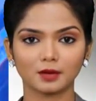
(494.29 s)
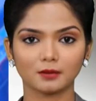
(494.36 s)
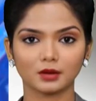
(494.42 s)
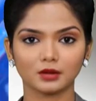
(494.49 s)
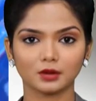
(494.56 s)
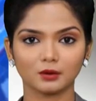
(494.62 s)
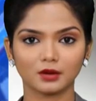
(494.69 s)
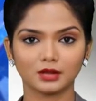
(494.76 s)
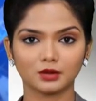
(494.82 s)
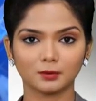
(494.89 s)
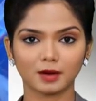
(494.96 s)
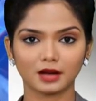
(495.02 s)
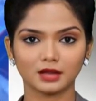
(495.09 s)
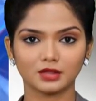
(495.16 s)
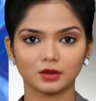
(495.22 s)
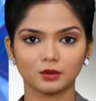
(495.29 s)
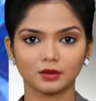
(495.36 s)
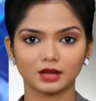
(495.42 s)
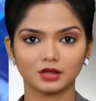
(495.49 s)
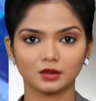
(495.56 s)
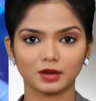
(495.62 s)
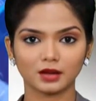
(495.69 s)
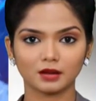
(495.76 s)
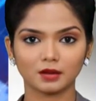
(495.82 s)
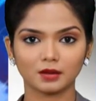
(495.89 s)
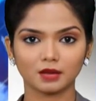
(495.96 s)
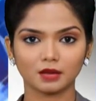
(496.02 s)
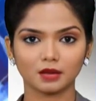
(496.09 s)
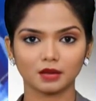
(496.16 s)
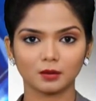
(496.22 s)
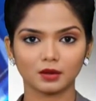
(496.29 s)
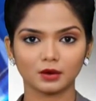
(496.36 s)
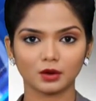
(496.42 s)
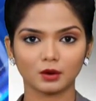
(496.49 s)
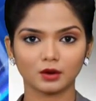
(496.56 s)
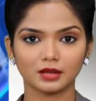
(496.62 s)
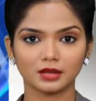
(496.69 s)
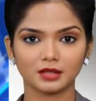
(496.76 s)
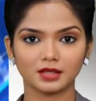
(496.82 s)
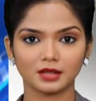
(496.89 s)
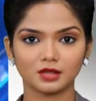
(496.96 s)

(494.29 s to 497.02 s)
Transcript: about the rich past of Kashmir. Authorities